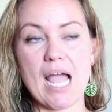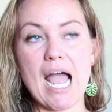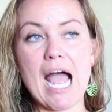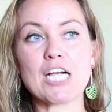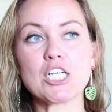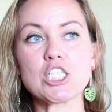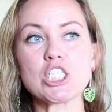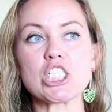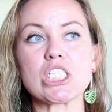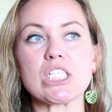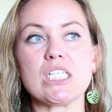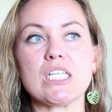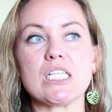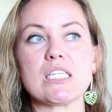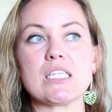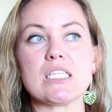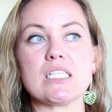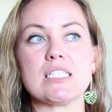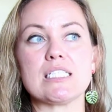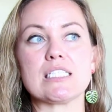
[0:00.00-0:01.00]
Actually,
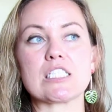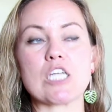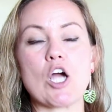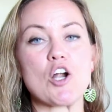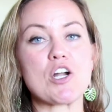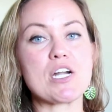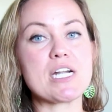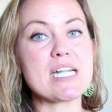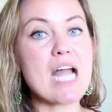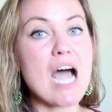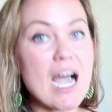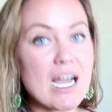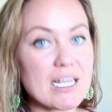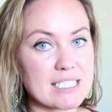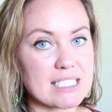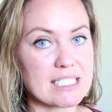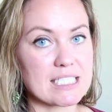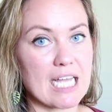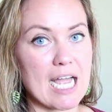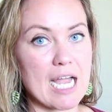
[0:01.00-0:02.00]
these are not
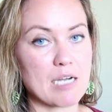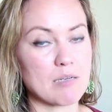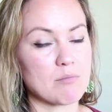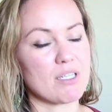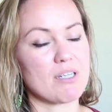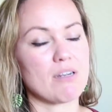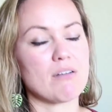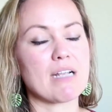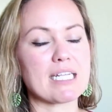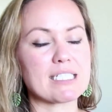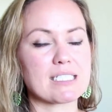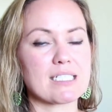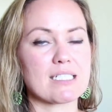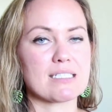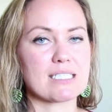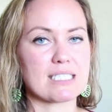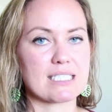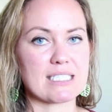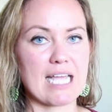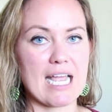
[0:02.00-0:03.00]
slang, but I'll get to
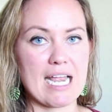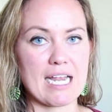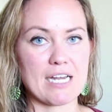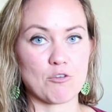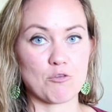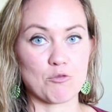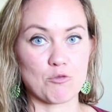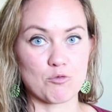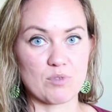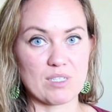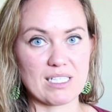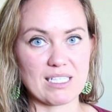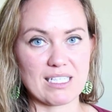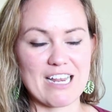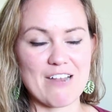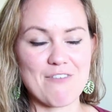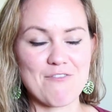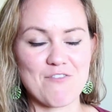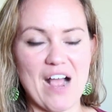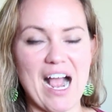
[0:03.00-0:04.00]
the slang
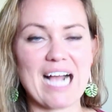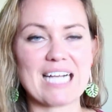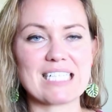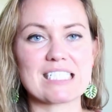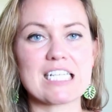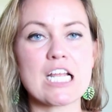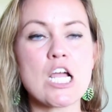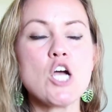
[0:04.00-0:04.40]
really fast.